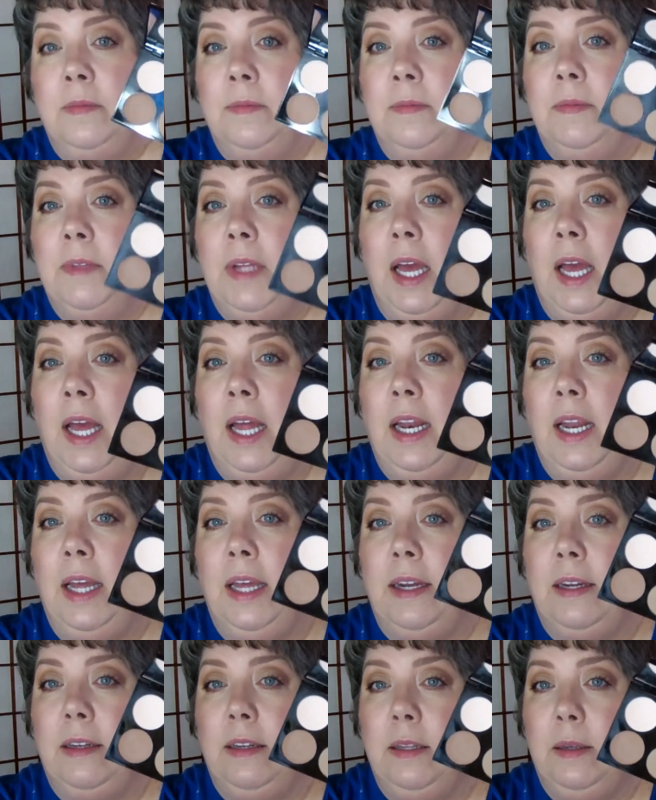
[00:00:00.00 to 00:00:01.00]
highlight a
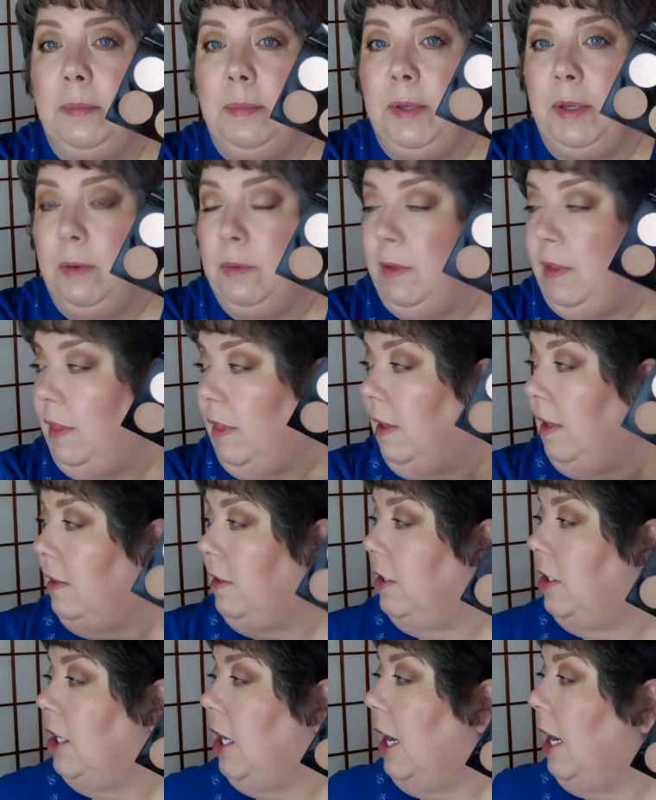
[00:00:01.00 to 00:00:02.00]
little bit with this
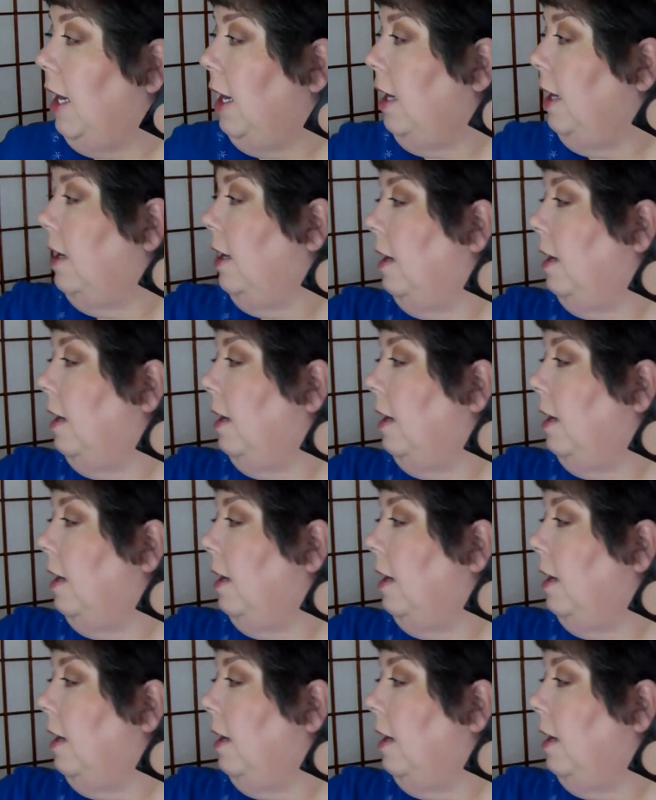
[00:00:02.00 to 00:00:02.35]
shade.